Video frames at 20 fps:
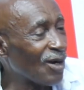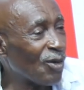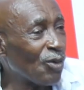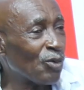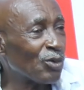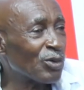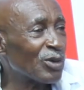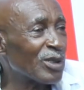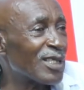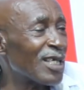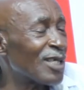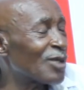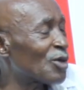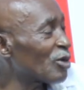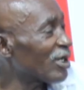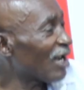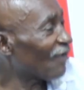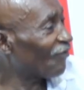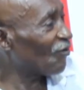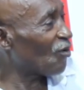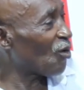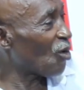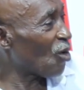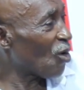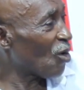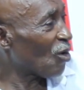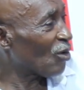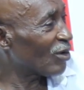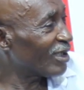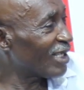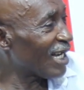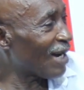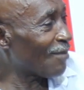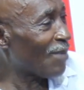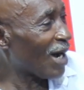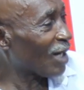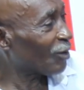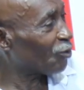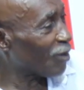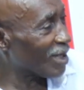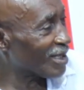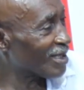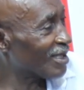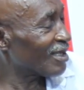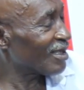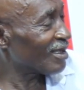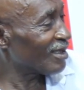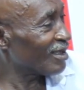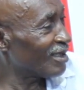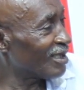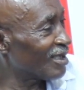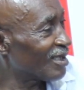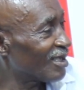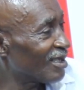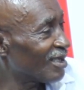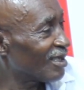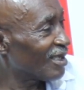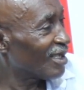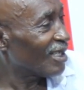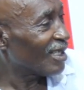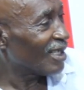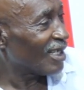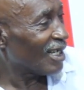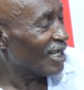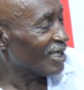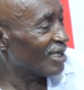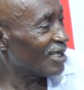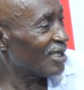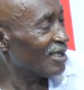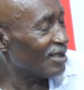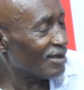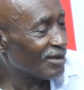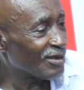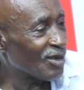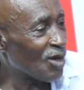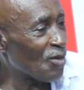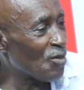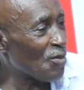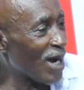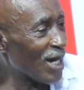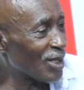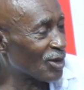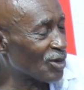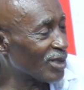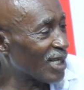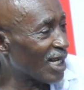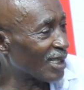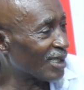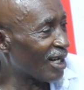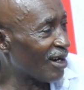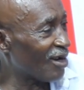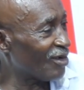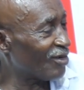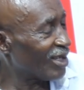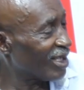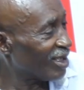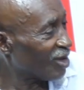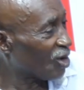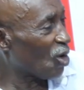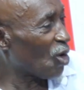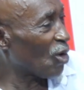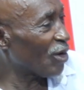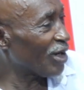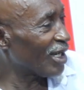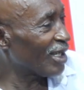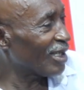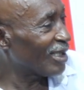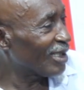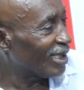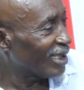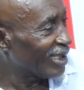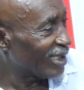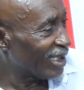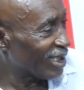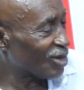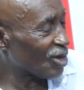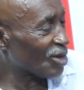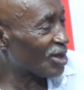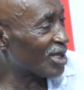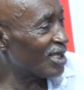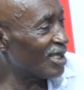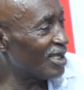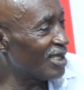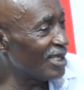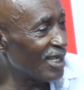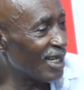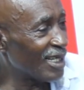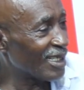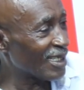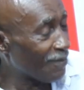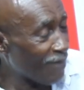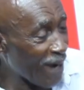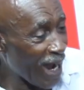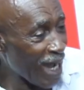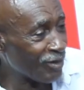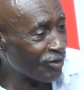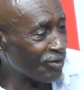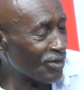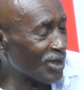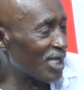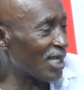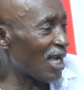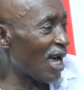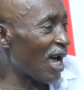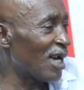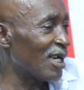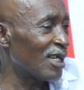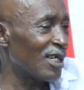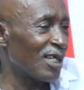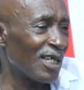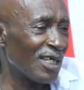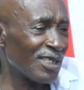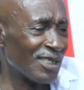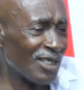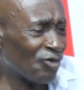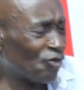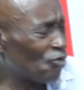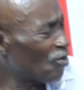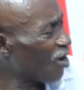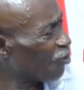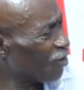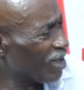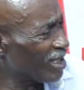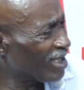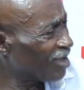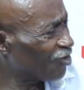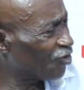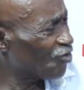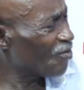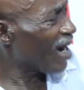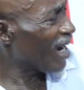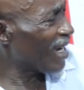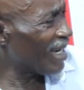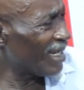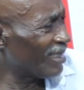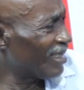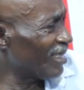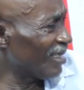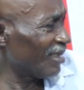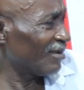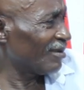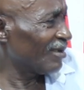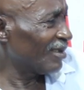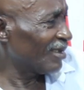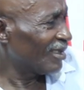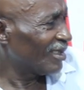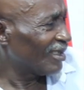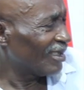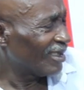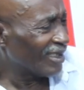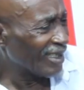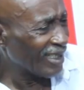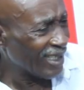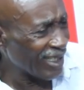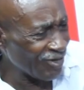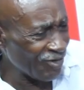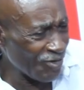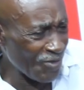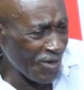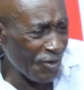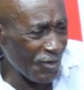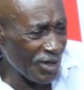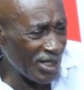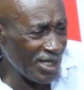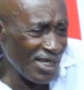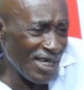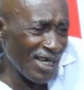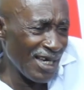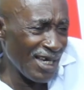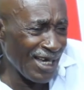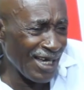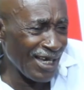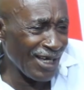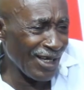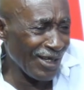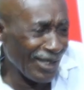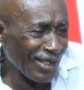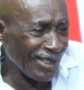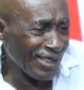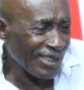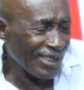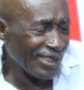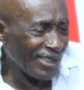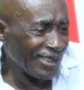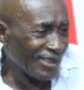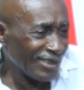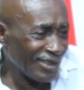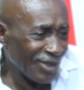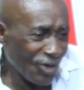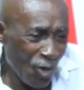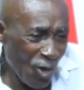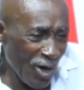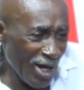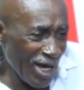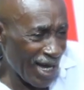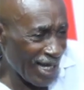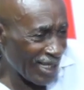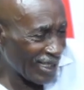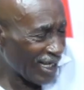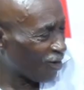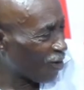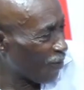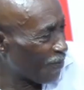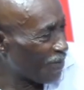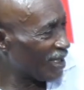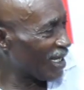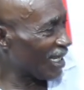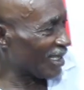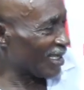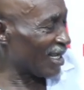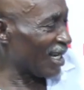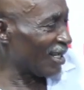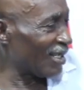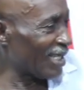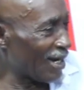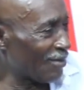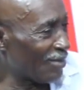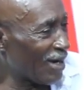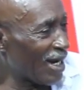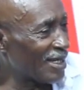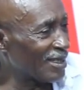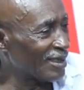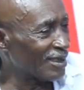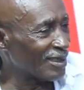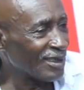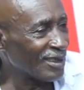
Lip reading: Oh, say soldier four, there are bad ones in. And see, oh my soldier, Tarano, your coy, your society, your buy and see, ah, say Juma, when you do my heading. You want with ye, your coy, your copper, your scanner, your ba.